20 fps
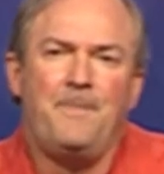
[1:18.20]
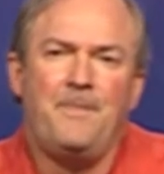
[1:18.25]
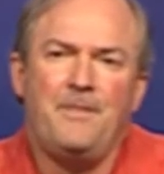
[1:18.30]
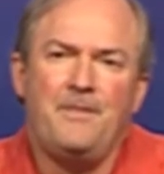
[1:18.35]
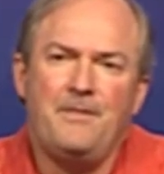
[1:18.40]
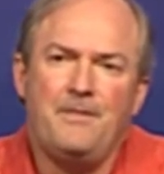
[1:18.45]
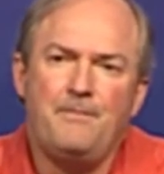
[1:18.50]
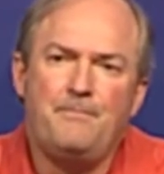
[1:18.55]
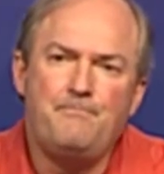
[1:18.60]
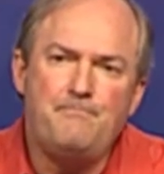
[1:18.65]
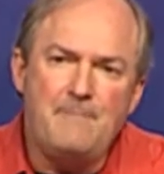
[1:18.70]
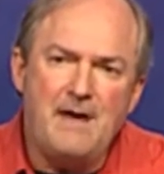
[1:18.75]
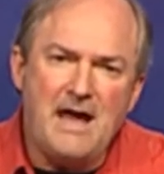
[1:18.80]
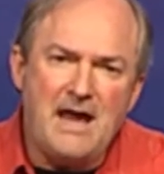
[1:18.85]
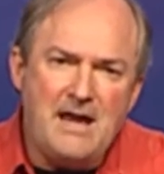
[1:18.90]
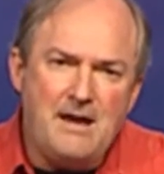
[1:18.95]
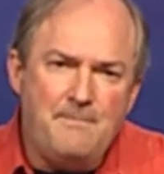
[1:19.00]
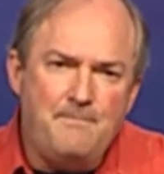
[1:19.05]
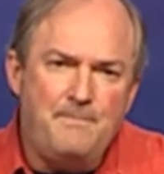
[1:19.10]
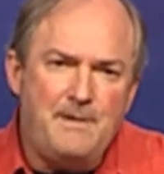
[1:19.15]

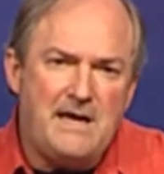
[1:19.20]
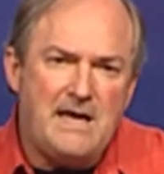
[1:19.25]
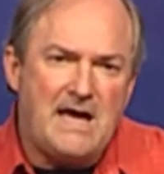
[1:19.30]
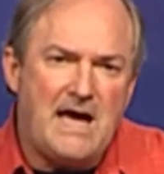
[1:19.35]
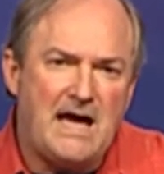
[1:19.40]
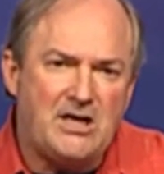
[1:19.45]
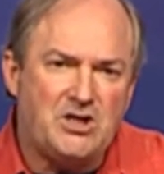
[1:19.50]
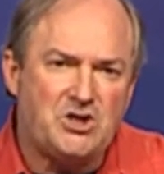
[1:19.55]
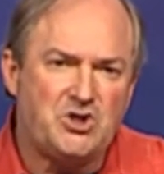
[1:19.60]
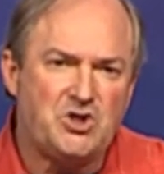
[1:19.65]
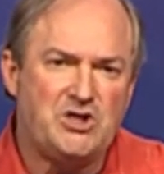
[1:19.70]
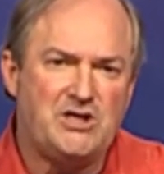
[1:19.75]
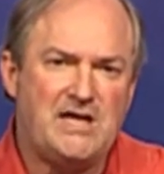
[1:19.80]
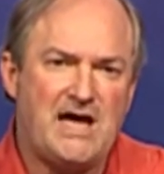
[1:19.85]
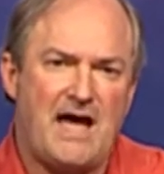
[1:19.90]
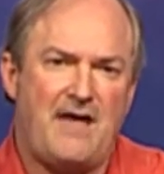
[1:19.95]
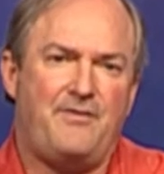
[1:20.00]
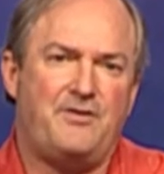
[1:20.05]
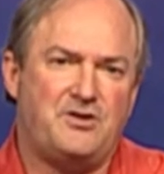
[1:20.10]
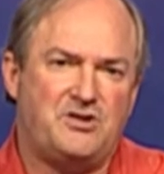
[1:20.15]
men began to
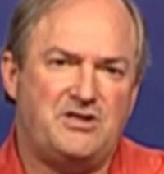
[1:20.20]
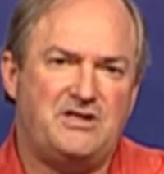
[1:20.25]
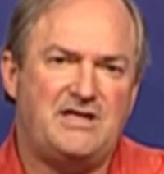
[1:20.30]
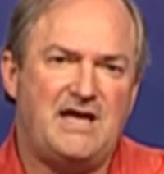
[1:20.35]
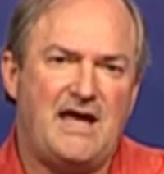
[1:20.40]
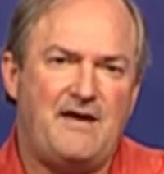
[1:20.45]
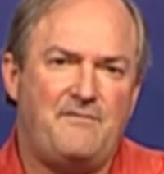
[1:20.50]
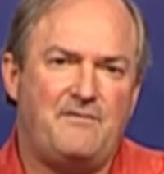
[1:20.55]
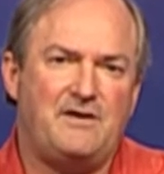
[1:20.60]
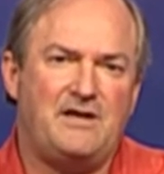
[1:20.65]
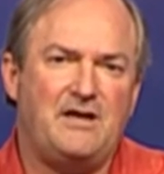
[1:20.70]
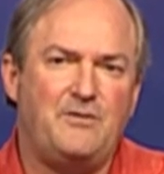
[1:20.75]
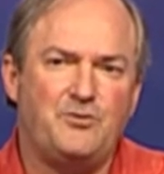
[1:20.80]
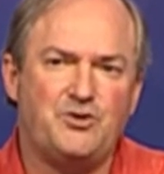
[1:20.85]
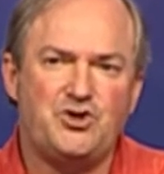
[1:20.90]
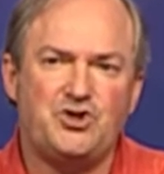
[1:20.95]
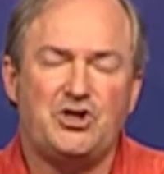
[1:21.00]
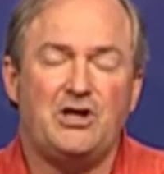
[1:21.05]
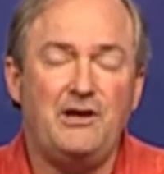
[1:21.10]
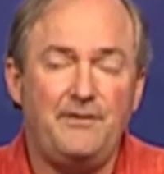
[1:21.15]
gather to David. He was
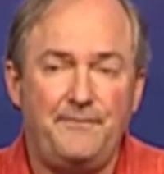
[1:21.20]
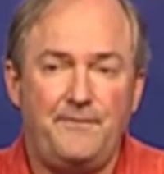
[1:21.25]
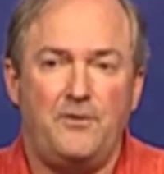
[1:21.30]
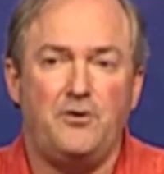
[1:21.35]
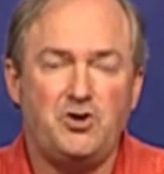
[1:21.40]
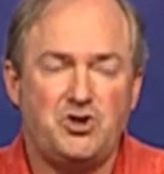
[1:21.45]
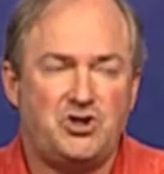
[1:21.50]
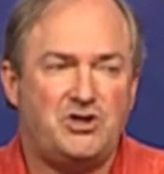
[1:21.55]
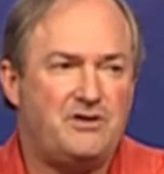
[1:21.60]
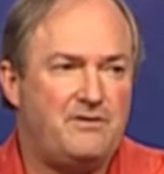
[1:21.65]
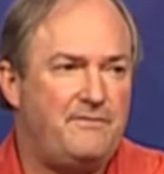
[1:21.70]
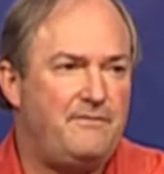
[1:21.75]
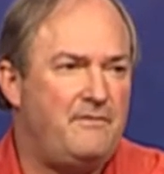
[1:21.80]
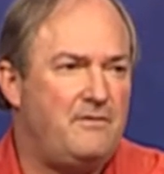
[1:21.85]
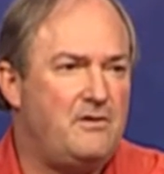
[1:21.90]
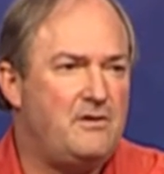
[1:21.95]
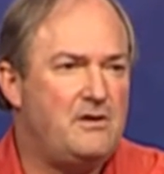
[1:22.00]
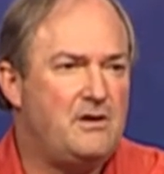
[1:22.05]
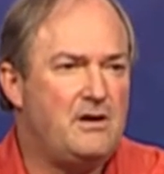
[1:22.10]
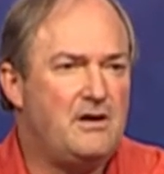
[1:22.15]
still a fugitive
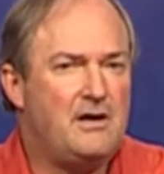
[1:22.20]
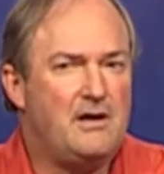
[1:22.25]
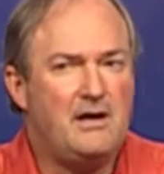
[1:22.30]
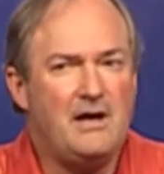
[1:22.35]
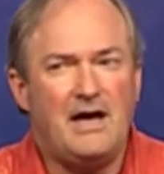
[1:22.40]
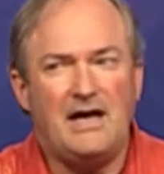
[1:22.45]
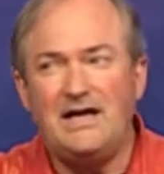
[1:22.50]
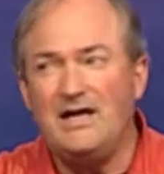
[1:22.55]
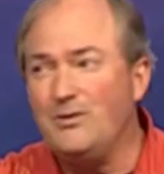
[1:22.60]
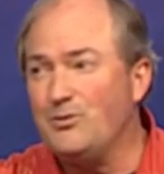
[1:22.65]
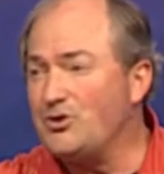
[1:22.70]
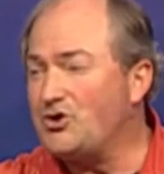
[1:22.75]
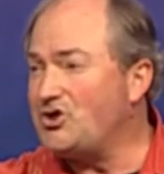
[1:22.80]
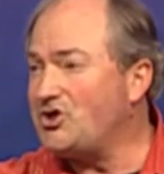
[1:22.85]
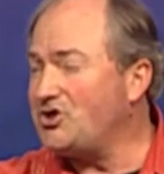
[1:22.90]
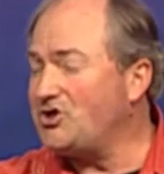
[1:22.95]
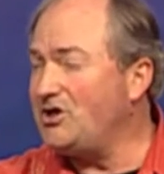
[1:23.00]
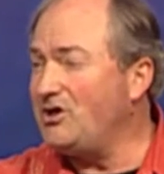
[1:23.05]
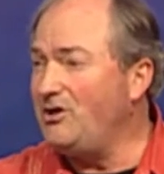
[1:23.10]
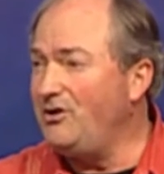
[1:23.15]
and he was
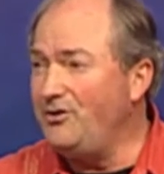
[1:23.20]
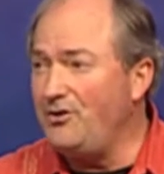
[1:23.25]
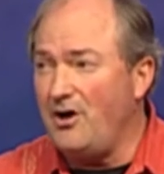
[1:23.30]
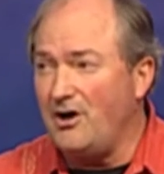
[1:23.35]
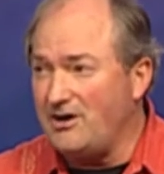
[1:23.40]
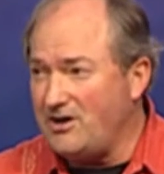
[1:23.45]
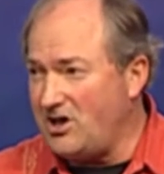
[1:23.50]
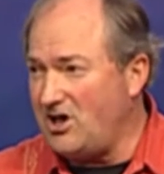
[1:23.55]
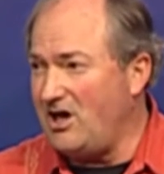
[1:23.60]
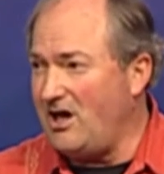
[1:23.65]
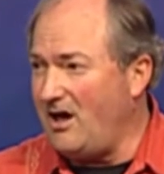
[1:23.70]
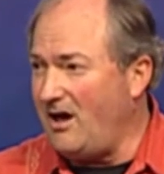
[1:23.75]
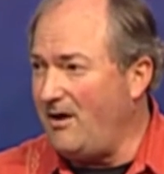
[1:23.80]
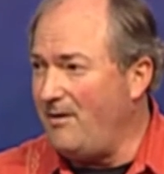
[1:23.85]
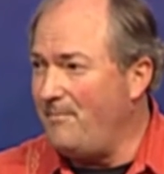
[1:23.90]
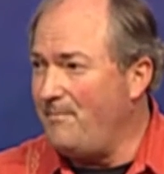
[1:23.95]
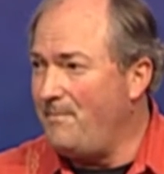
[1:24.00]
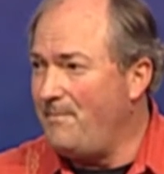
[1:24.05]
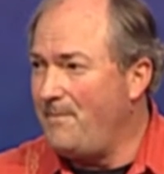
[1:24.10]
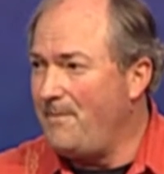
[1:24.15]
still not king.
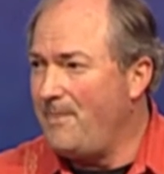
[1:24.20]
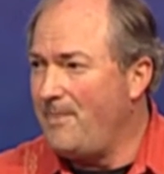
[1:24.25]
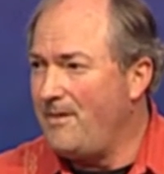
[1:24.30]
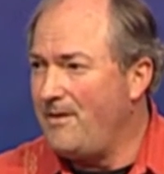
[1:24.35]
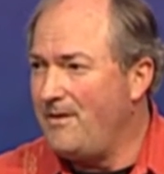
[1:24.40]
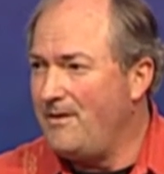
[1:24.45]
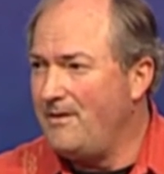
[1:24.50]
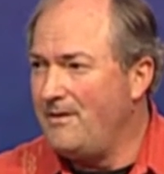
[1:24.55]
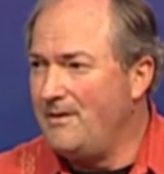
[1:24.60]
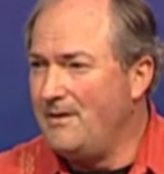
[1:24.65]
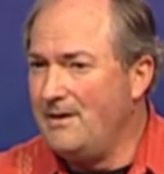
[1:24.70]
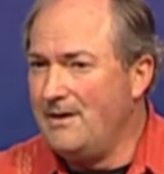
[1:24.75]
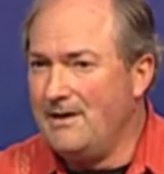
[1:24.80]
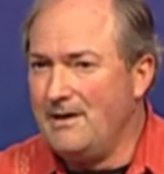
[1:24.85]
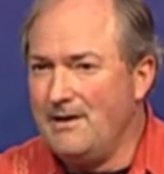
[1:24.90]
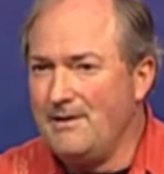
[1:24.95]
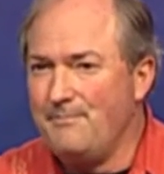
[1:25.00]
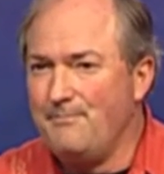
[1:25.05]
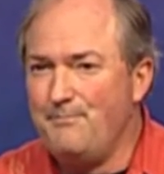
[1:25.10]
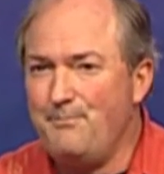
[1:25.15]

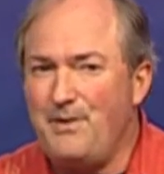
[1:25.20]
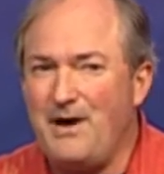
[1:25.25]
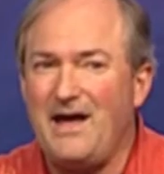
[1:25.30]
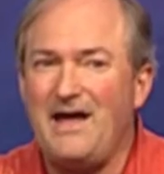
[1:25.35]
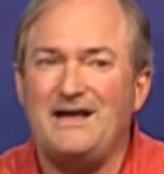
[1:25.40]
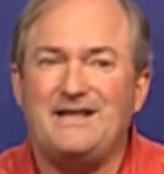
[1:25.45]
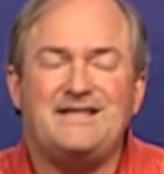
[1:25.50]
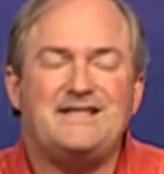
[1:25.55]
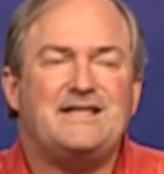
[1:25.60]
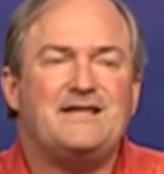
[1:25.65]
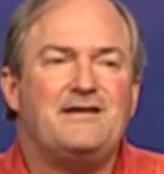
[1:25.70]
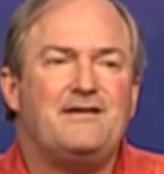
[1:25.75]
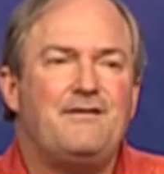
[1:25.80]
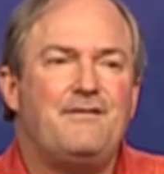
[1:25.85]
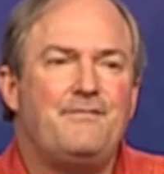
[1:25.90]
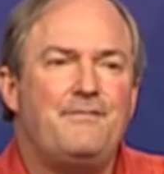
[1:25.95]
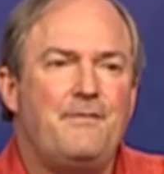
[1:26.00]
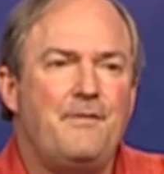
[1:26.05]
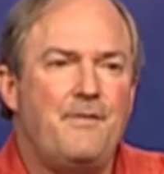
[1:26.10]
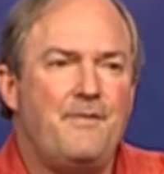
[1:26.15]
But
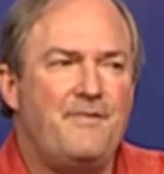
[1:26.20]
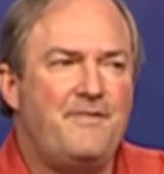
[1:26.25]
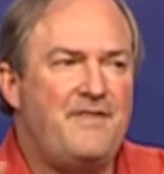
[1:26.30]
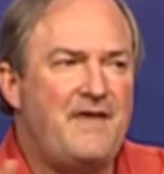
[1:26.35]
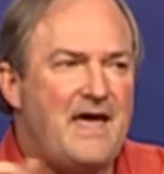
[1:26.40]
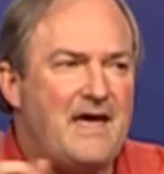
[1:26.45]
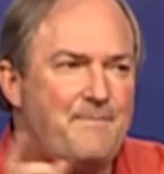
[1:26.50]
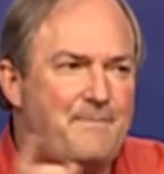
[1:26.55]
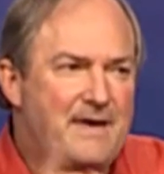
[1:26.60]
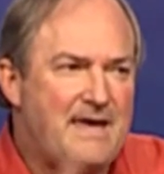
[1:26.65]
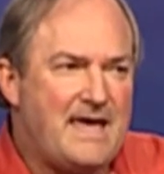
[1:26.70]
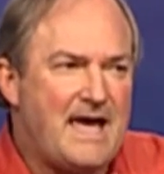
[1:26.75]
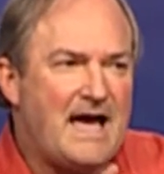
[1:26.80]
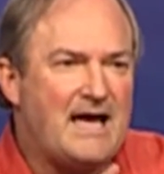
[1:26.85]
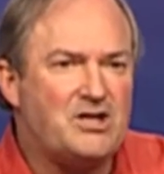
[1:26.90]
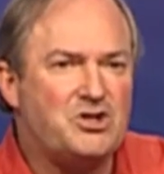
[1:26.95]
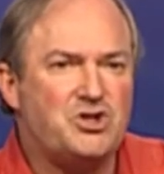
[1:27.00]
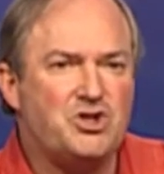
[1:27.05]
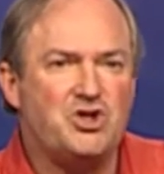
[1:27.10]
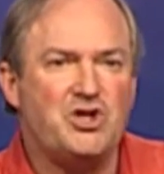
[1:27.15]
they
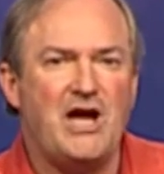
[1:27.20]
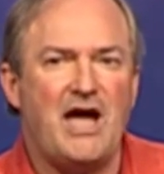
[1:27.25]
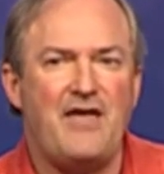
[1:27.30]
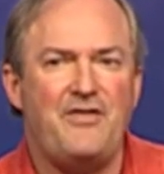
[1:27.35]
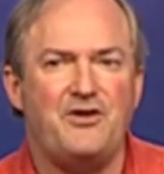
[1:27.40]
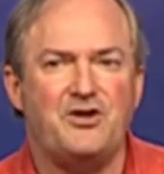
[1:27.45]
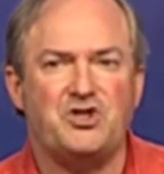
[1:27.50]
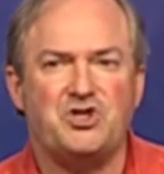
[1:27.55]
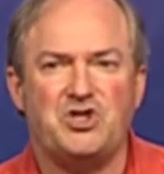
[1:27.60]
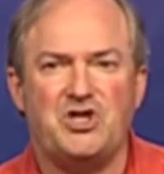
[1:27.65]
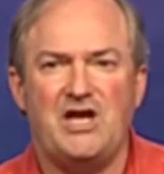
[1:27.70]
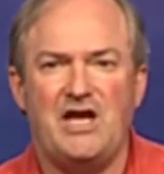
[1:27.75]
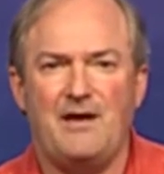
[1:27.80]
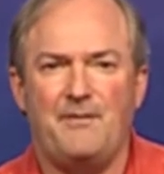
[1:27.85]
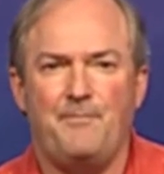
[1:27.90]
began to gather to him.